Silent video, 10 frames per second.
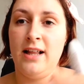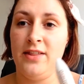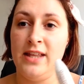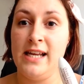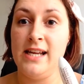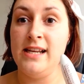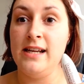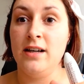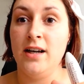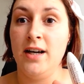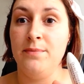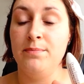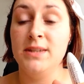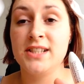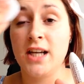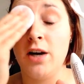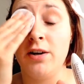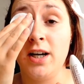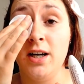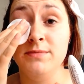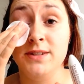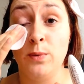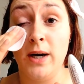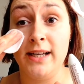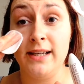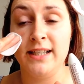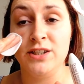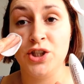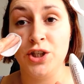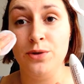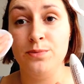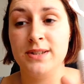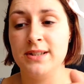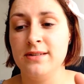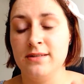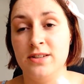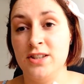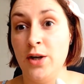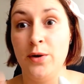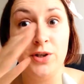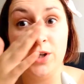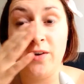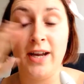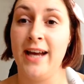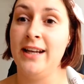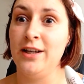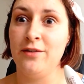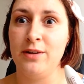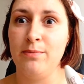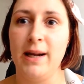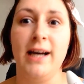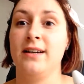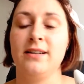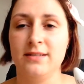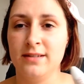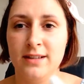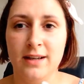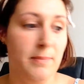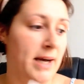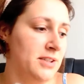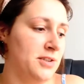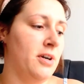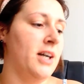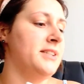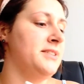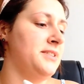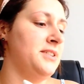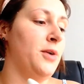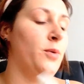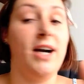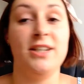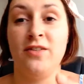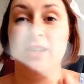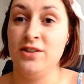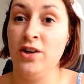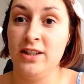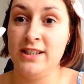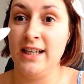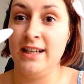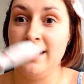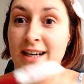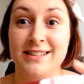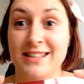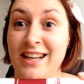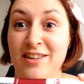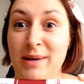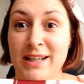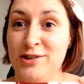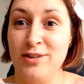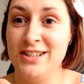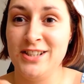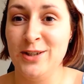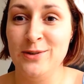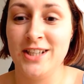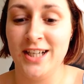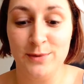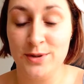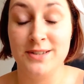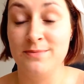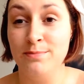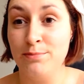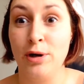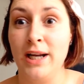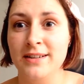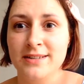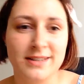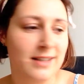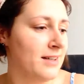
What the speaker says: the mascara comes away in tubes, so you don't get any of the black panda eyes. So I took this on holiday and didn't have panda eyes the whole time, which was brilliant.